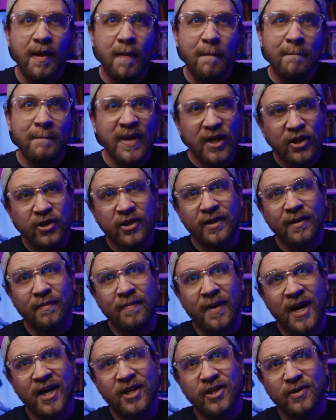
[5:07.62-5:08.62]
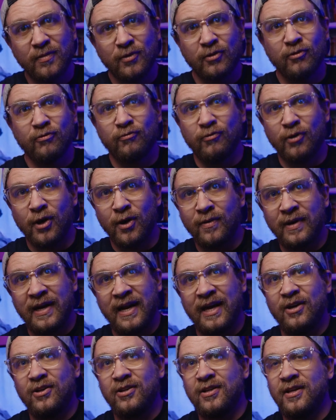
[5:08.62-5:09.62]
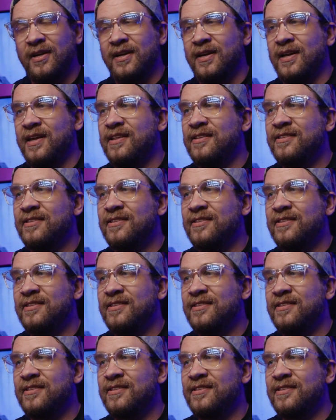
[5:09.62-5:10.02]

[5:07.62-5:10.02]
Mission Impossible Rogue Nation.